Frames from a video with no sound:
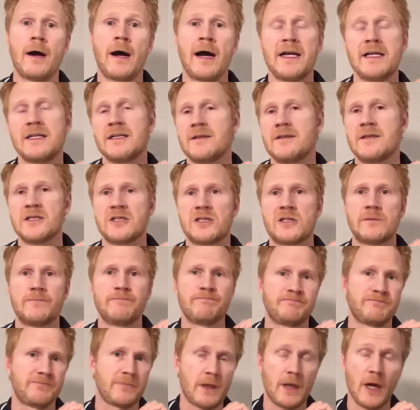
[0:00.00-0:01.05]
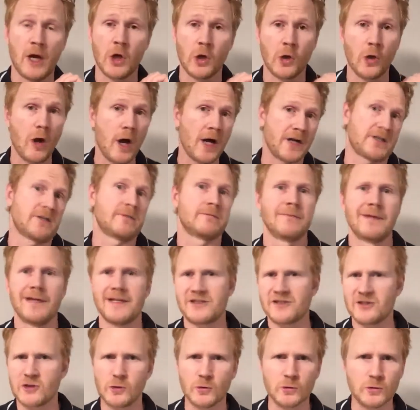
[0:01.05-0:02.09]
did this a lot at
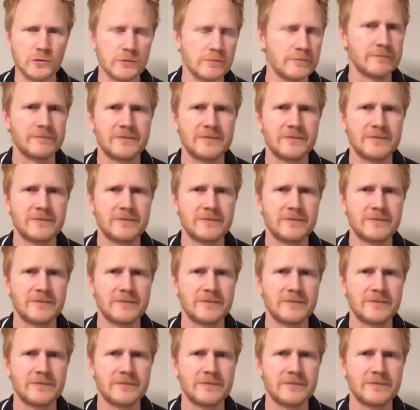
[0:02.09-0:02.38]
school,